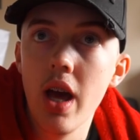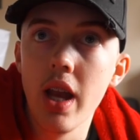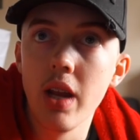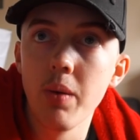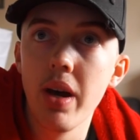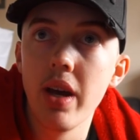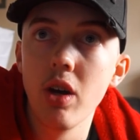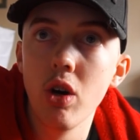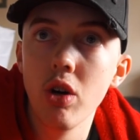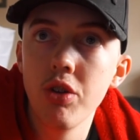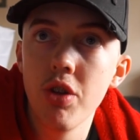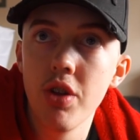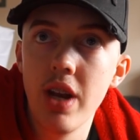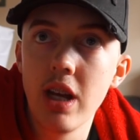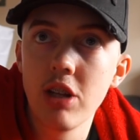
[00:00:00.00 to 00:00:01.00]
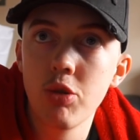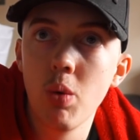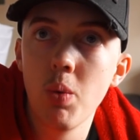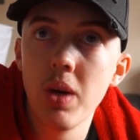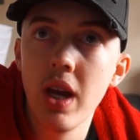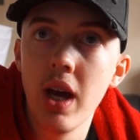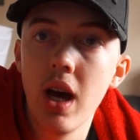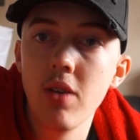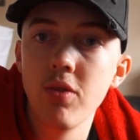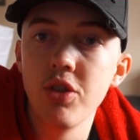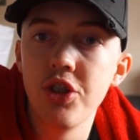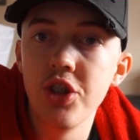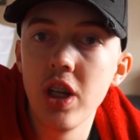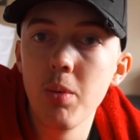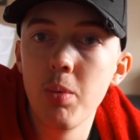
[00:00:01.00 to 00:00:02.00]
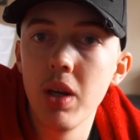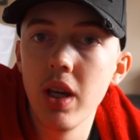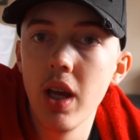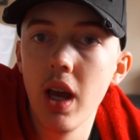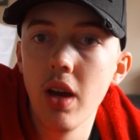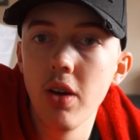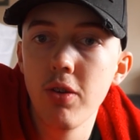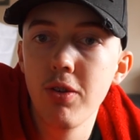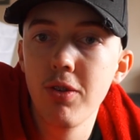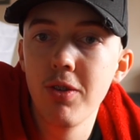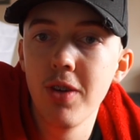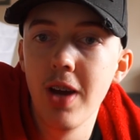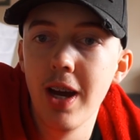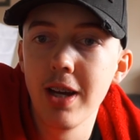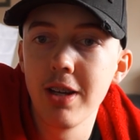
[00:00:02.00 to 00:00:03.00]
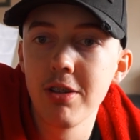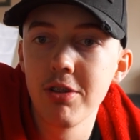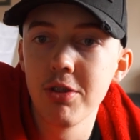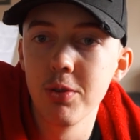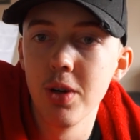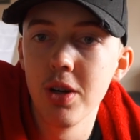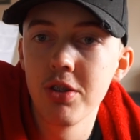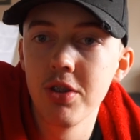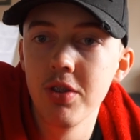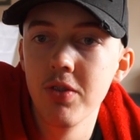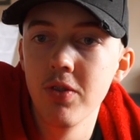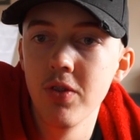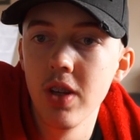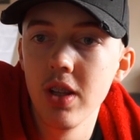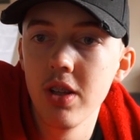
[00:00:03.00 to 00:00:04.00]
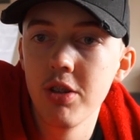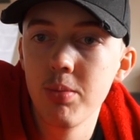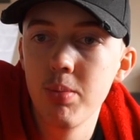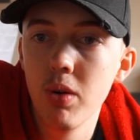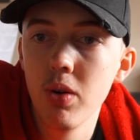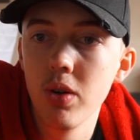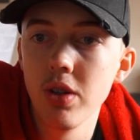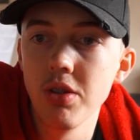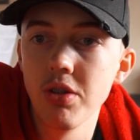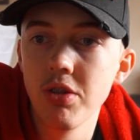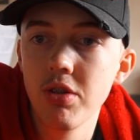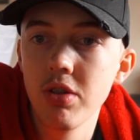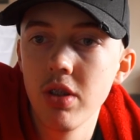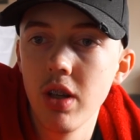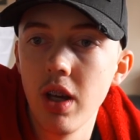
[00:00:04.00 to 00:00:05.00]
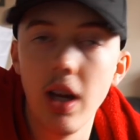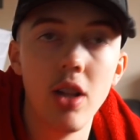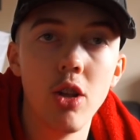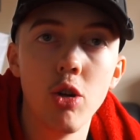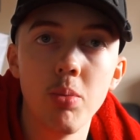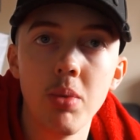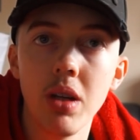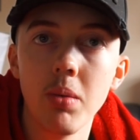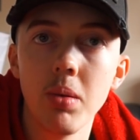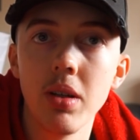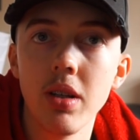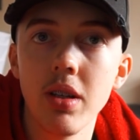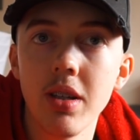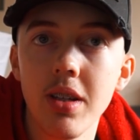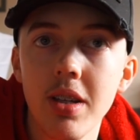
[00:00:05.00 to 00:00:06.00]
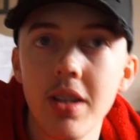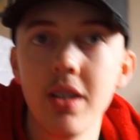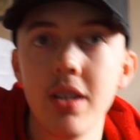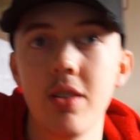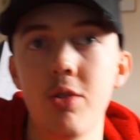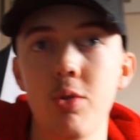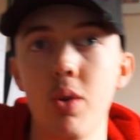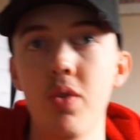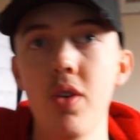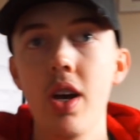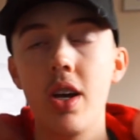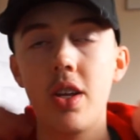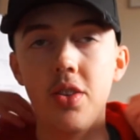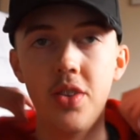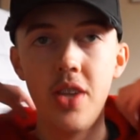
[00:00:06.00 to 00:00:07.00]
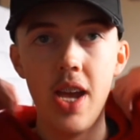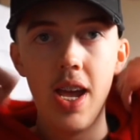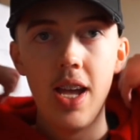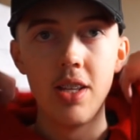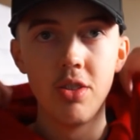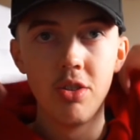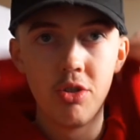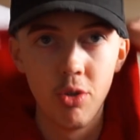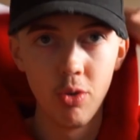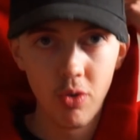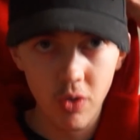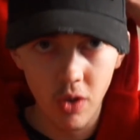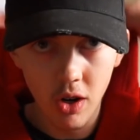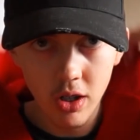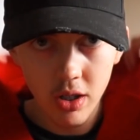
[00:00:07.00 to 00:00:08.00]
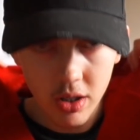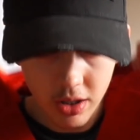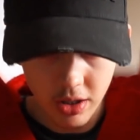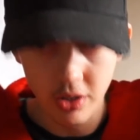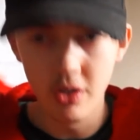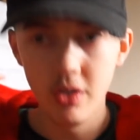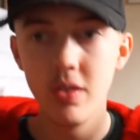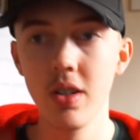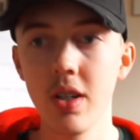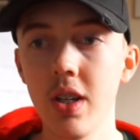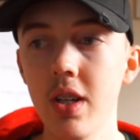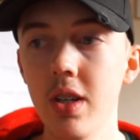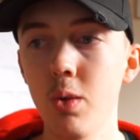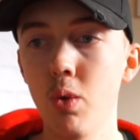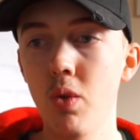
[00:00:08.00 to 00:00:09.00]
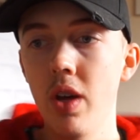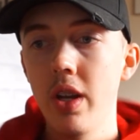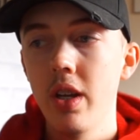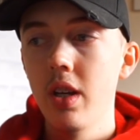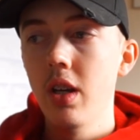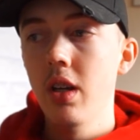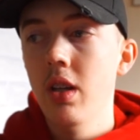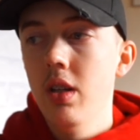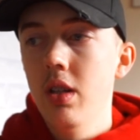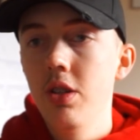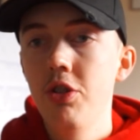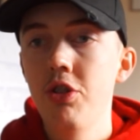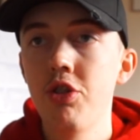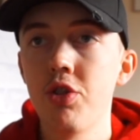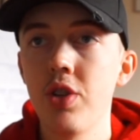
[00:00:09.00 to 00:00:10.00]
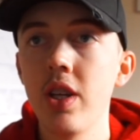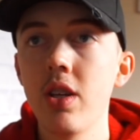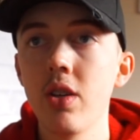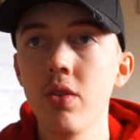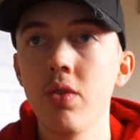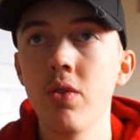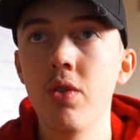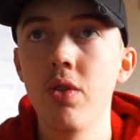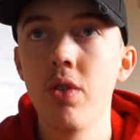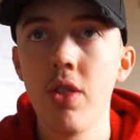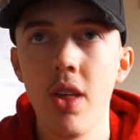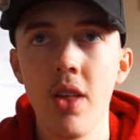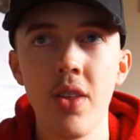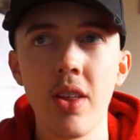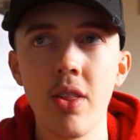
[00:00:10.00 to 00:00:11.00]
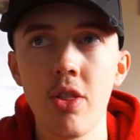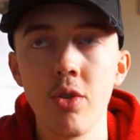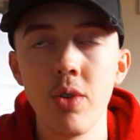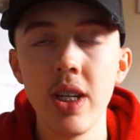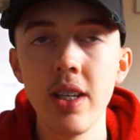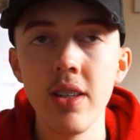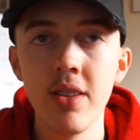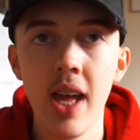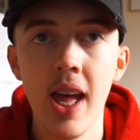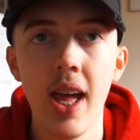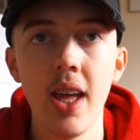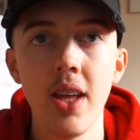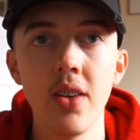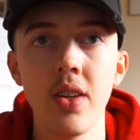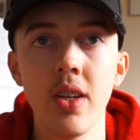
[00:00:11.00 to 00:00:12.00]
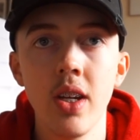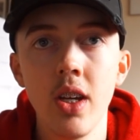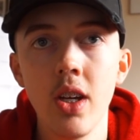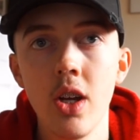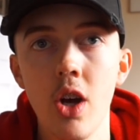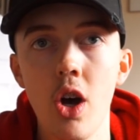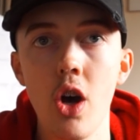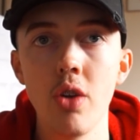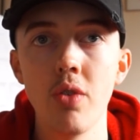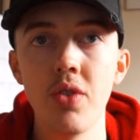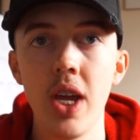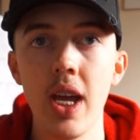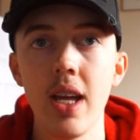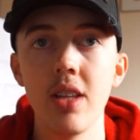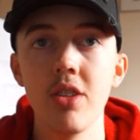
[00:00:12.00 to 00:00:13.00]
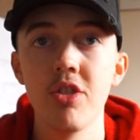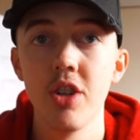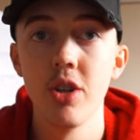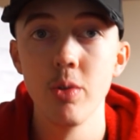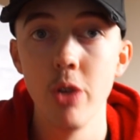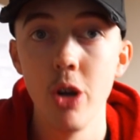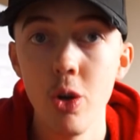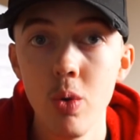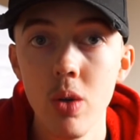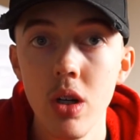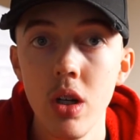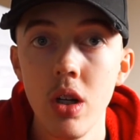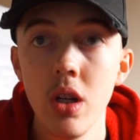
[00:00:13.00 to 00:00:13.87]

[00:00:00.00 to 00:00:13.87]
Anyway, on to the next one. We have GPF X Russian Village Boys. Hello, baby. So we have had 10 so far, you know. We've had a streak of, I think, three 10 out of 10s in a row.